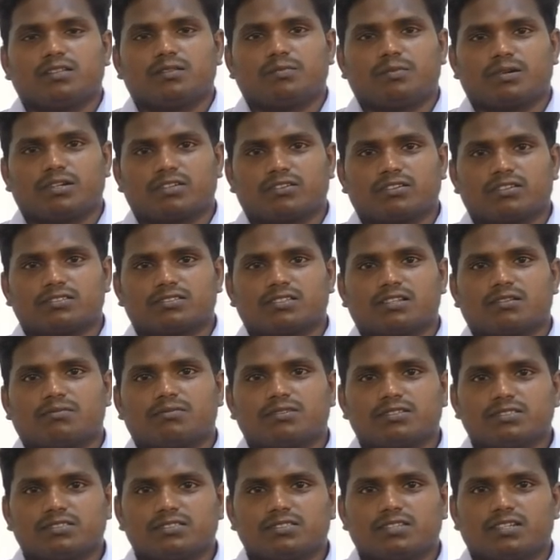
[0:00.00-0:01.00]
particular
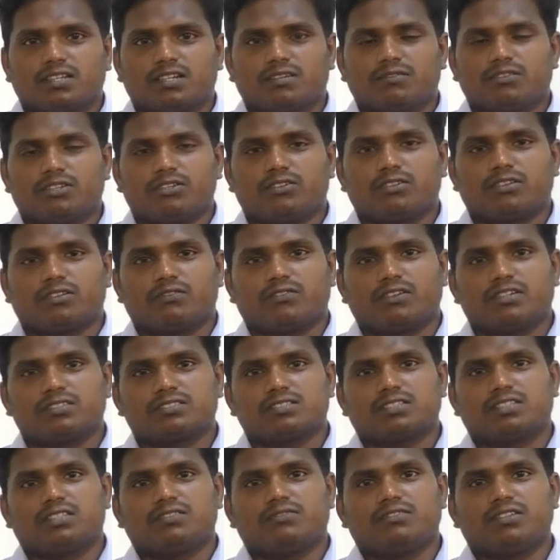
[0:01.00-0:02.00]
syllabus and we revise
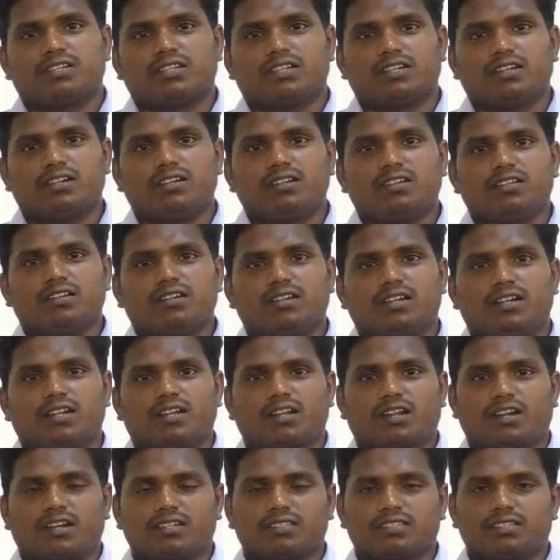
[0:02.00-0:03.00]
at the weekend and
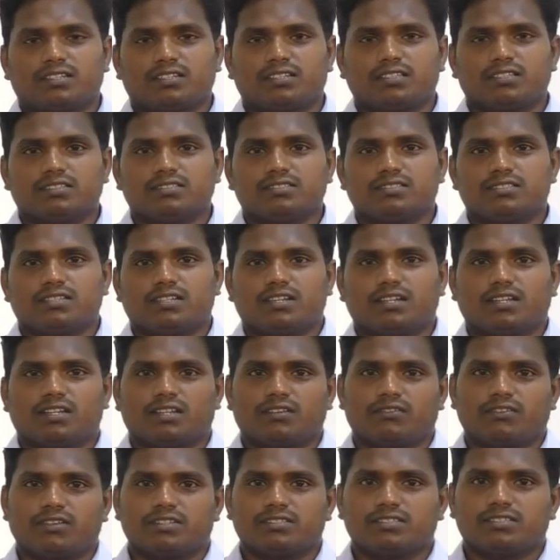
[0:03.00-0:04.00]
write the test and
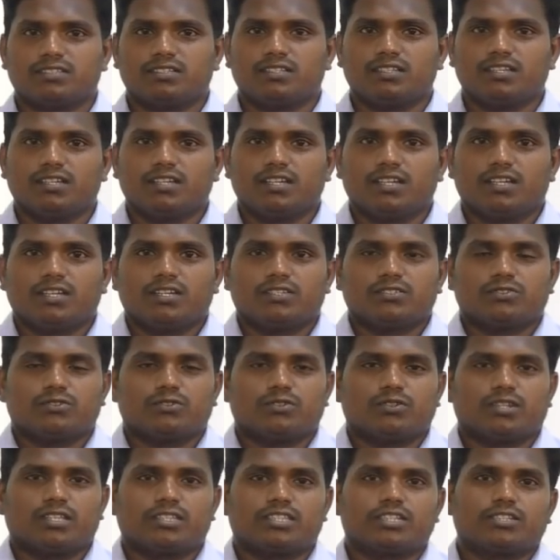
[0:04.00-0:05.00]
revise it. So,
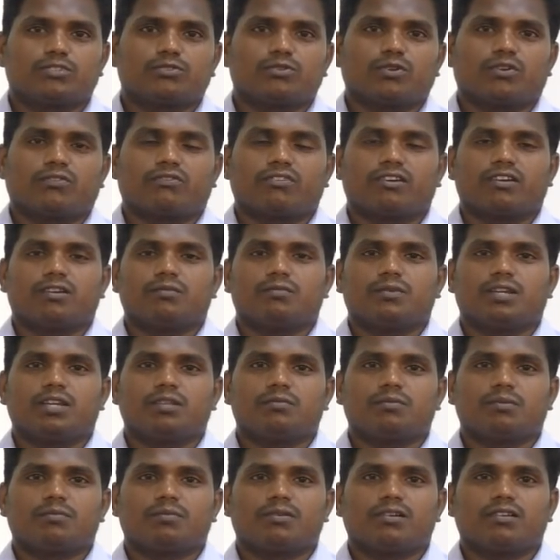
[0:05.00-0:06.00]
nothing to afraid. Many
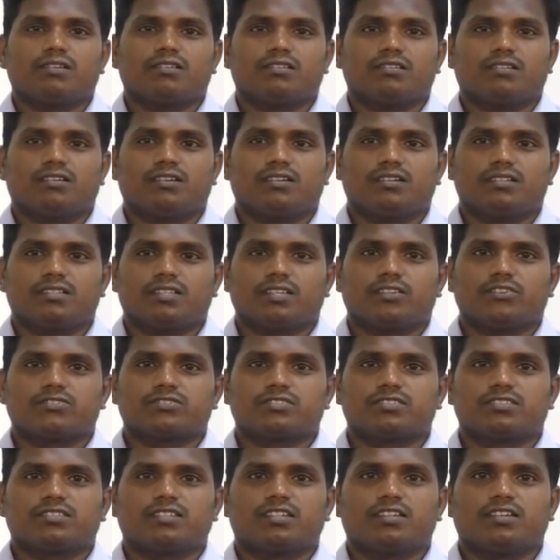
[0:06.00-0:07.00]
people uh, they used
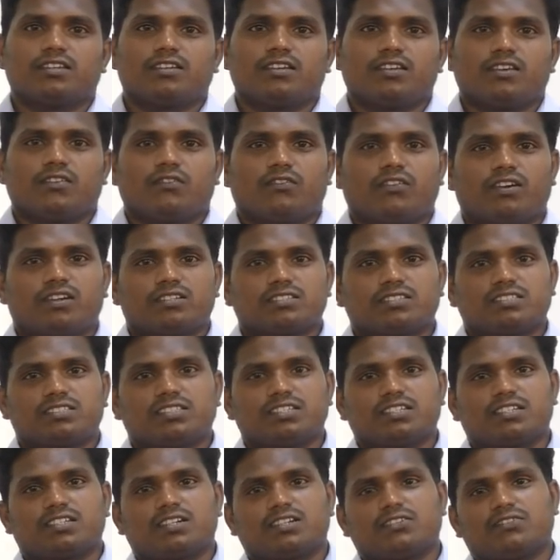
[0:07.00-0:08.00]
to say, What is the
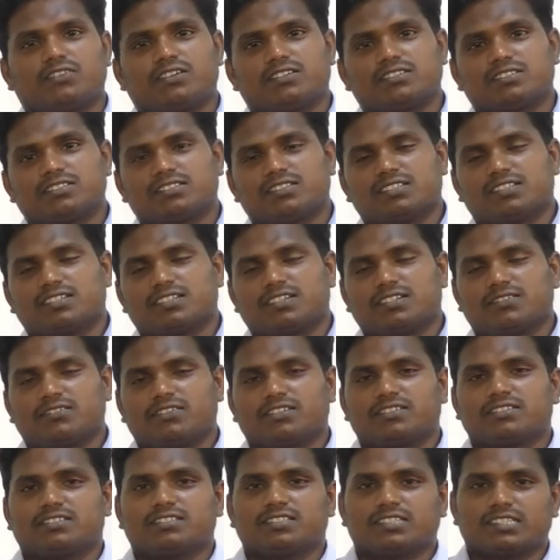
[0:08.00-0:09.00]
secret? What is the secret?
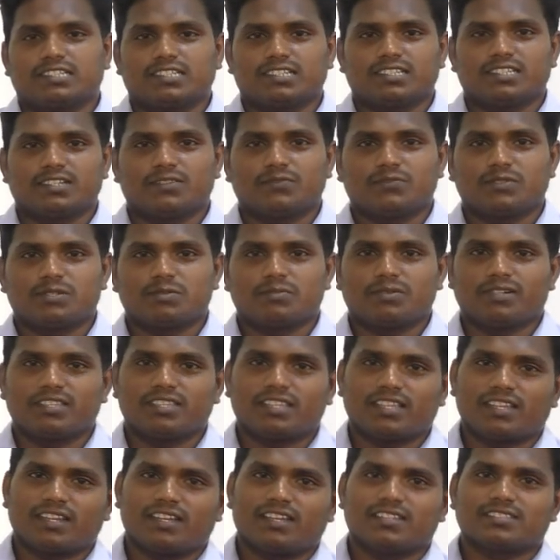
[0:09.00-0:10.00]
What is the secret? Everybody
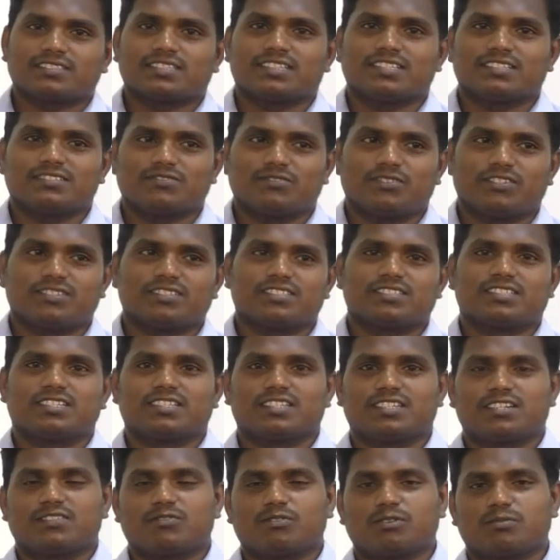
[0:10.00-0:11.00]
they are asking, What is the
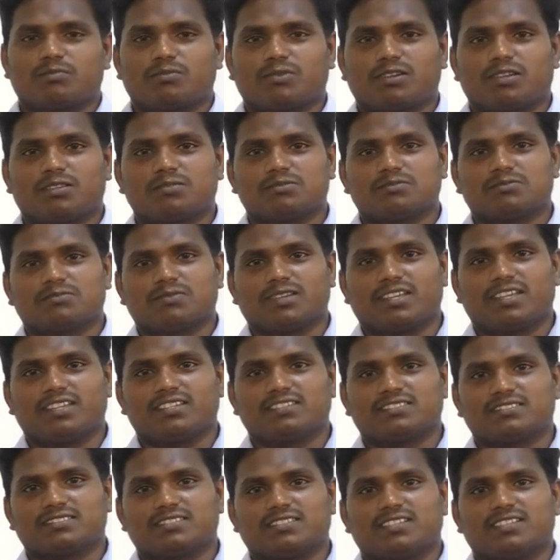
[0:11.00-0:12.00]
secret for prelims mains?